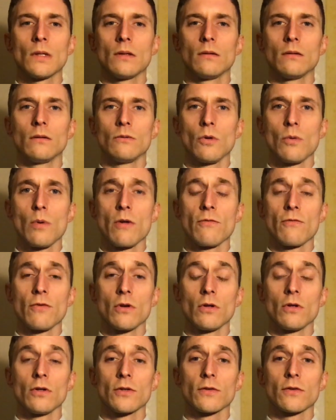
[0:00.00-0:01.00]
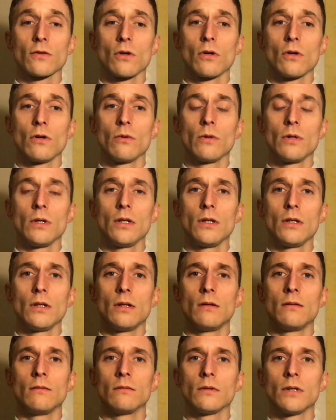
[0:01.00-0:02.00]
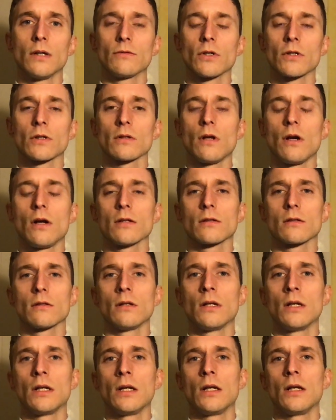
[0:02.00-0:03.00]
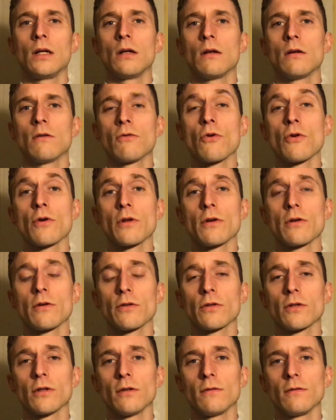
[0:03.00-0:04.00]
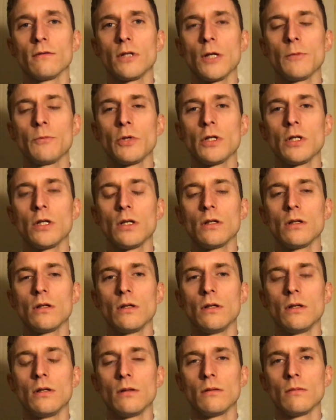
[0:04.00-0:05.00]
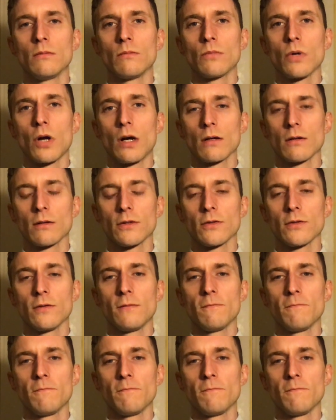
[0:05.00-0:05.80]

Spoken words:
We may feel as though we have just lost 4 years of deeply needed progress.